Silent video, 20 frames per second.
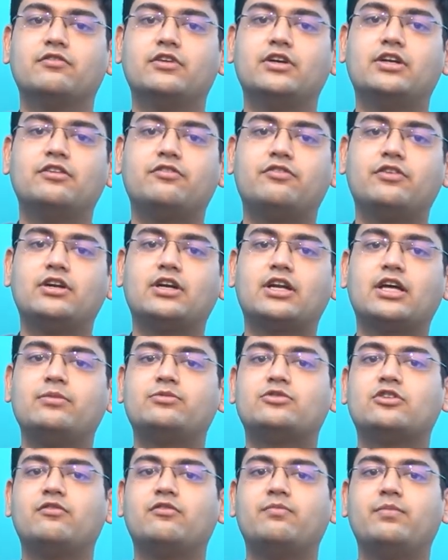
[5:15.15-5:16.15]
with different
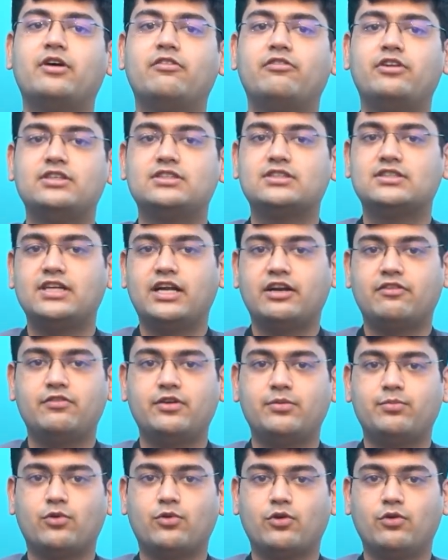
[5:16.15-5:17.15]
types of beverages that
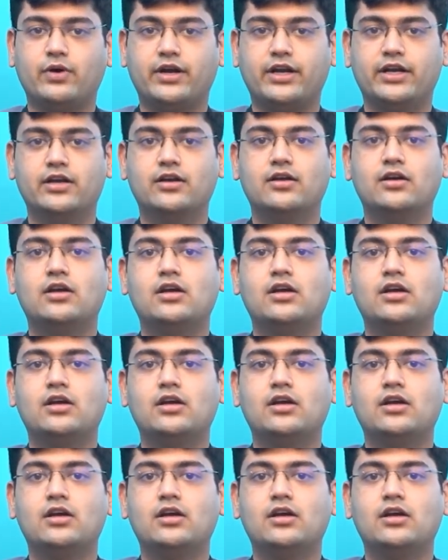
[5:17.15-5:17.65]
we provide.